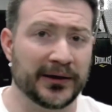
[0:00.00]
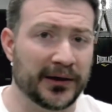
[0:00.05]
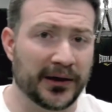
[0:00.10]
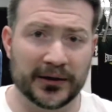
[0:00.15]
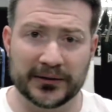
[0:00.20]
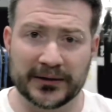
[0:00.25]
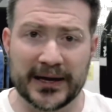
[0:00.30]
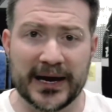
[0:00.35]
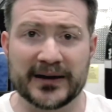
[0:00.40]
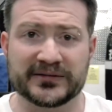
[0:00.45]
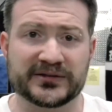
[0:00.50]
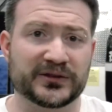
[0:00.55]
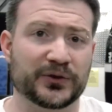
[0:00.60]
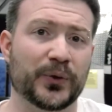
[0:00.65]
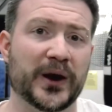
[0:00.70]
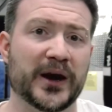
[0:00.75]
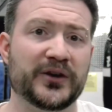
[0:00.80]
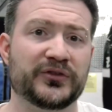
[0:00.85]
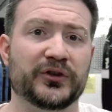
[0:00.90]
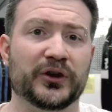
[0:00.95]
a
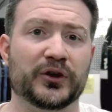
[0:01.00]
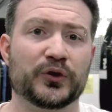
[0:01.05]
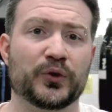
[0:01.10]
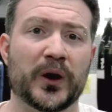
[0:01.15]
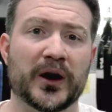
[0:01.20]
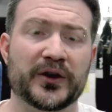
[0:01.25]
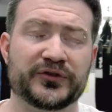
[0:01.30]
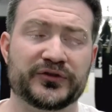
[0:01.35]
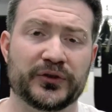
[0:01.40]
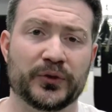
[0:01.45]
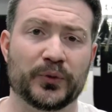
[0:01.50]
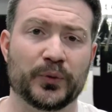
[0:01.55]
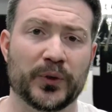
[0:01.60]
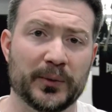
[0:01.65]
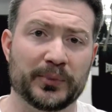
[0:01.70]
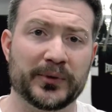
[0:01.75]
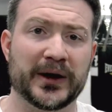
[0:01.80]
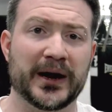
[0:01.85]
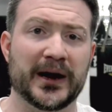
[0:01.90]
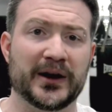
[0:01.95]
laceration across your
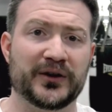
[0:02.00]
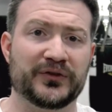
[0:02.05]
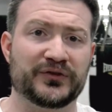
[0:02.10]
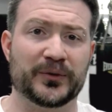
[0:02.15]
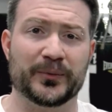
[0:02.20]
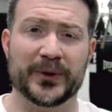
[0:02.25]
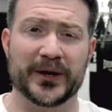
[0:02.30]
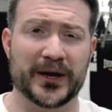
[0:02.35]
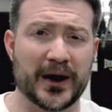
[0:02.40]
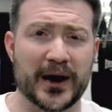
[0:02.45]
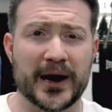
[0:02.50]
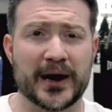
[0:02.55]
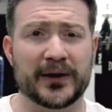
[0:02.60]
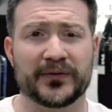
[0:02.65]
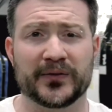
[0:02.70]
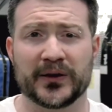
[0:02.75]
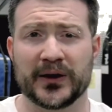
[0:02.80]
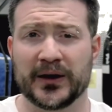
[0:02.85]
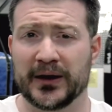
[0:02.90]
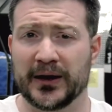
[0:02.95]
rib cage from a
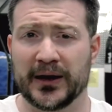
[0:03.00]
knife,